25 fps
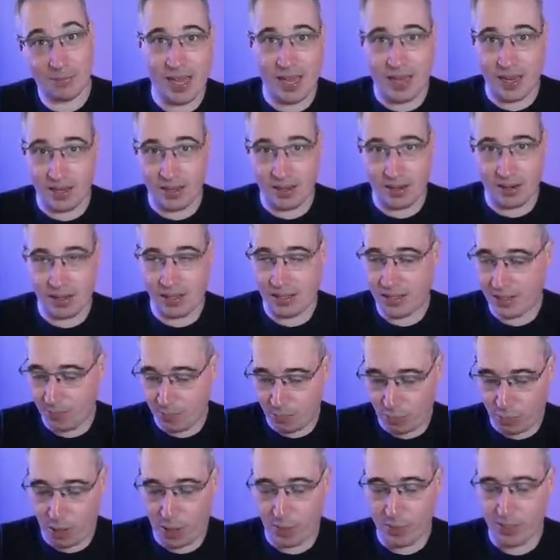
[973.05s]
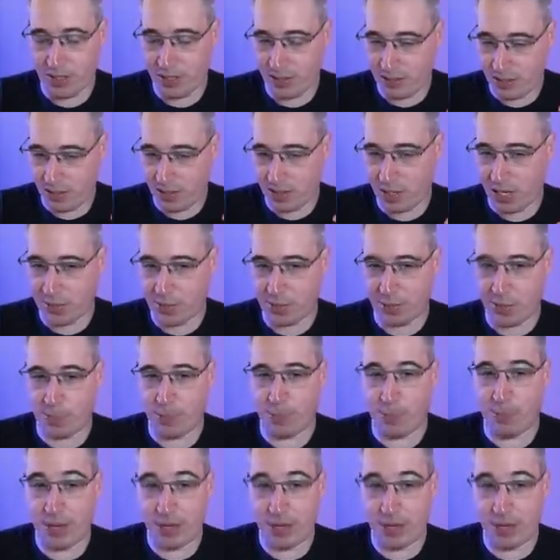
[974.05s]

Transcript: and i did promise to talk about a